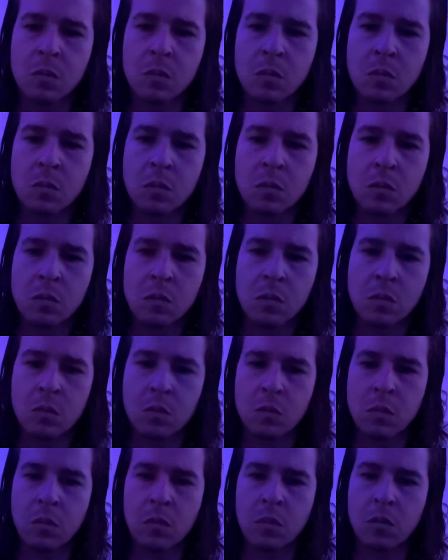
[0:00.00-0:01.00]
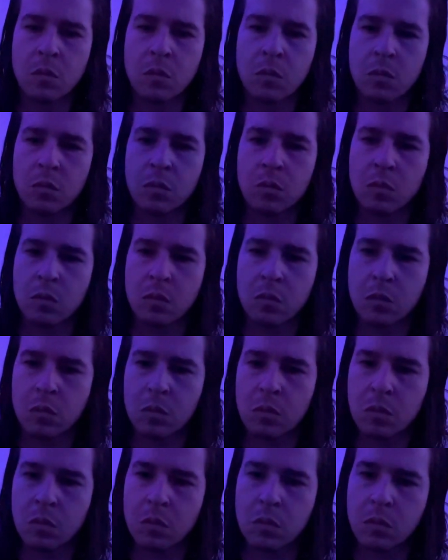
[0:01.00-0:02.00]

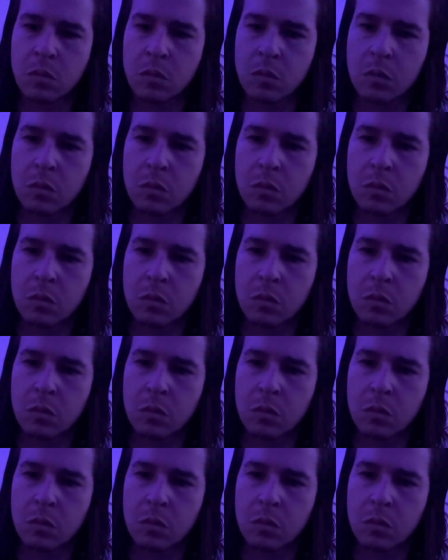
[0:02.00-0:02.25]
(silence)